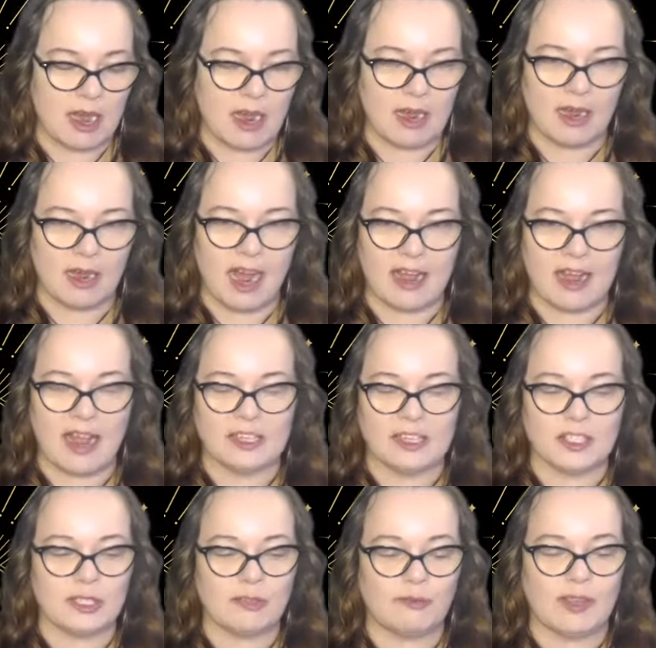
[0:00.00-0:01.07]
I
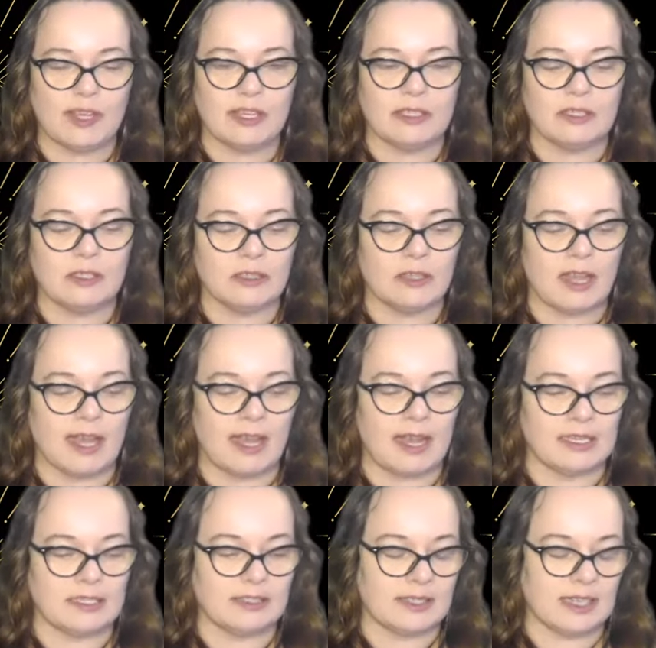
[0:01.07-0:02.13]
just feel
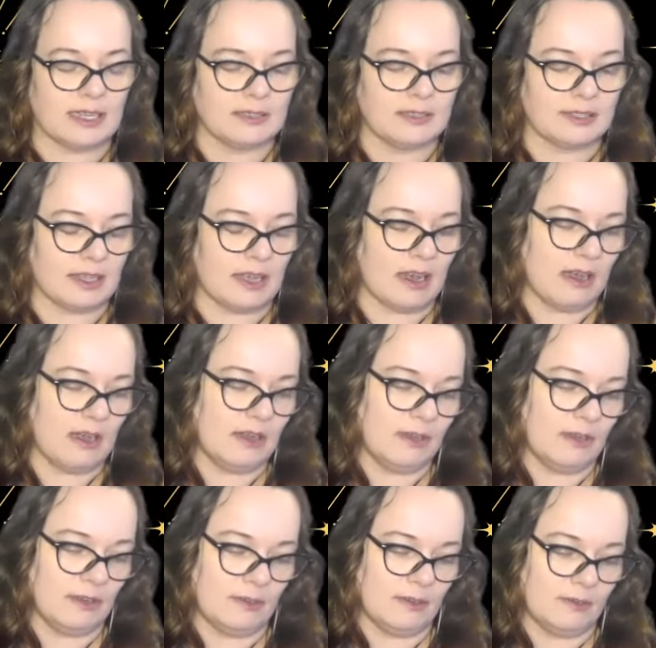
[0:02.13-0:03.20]
a sense
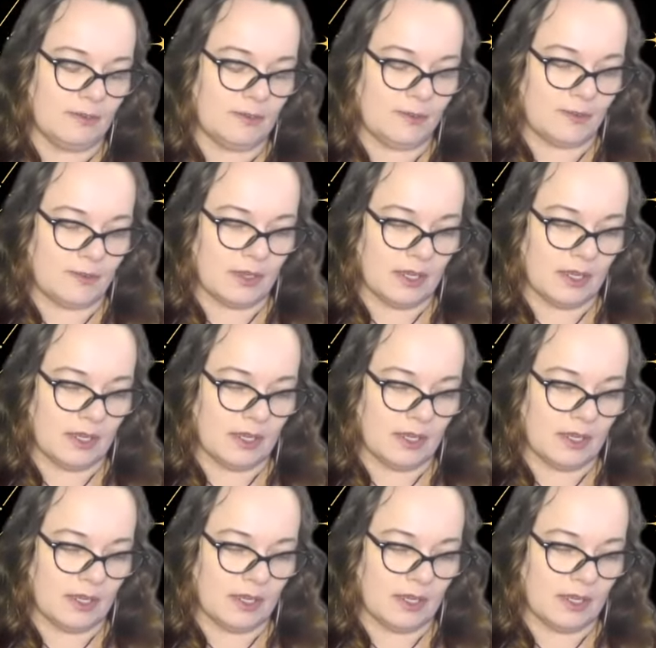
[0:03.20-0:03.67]
of,